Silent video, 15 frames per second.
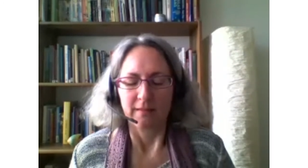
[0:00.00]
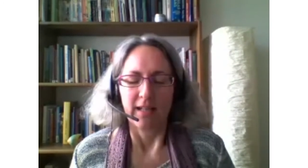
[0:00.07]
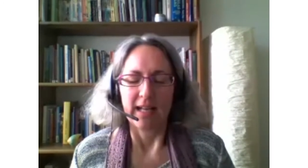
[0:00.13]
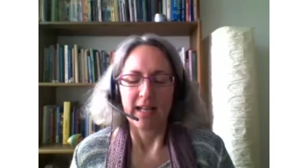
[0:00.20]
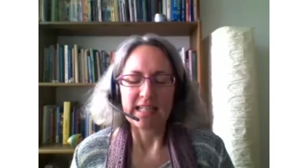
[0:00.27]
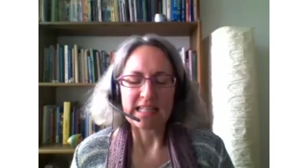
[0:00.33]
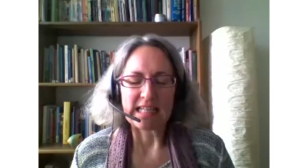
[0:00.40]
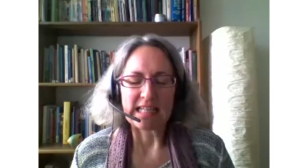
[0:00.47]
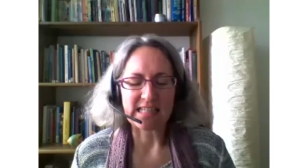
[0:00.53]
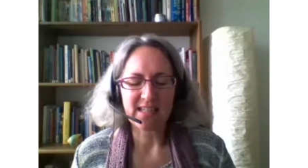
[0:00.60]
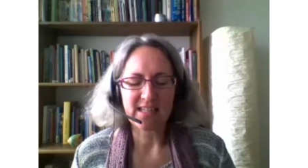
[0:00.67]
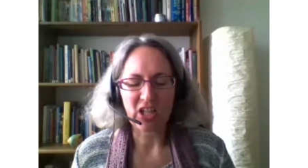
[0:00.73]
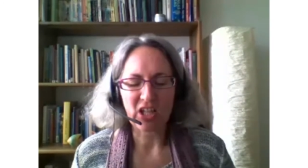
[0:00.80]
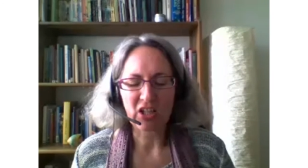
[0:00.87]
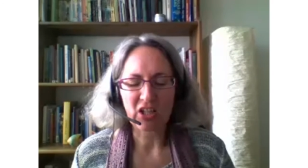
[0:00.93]
and in that
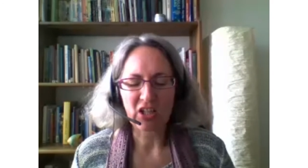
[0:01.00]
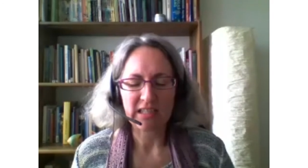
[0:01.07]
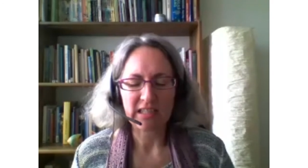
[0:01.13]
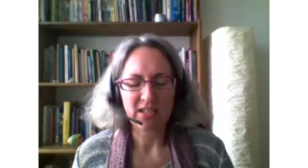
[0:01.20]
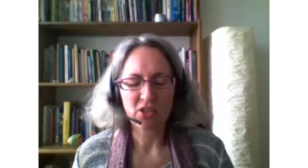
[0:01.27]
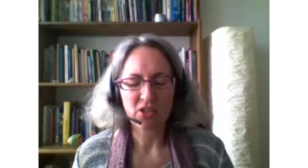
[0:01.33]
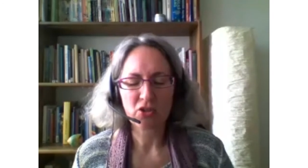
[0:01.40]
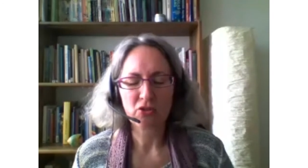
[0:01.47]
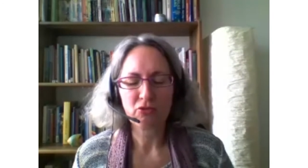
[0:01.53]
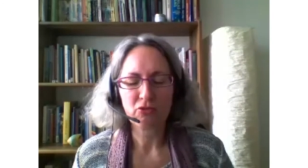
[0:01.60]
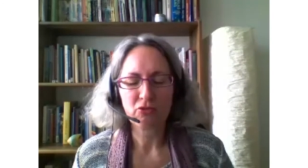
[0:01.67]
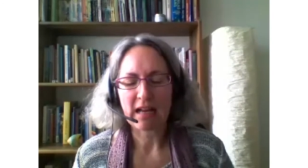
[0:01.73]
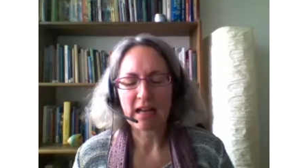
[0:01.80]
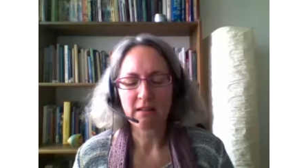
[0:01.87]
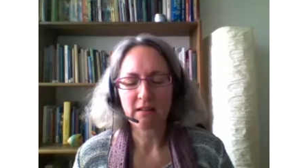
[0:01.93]
circle is
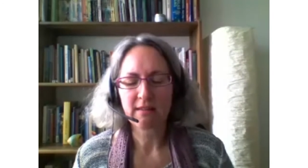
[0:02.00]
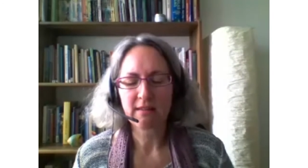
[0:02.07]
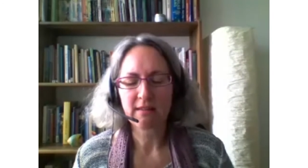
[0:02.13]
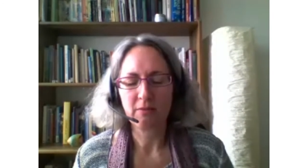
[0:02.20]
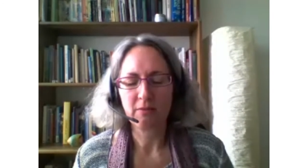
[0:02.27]
strength,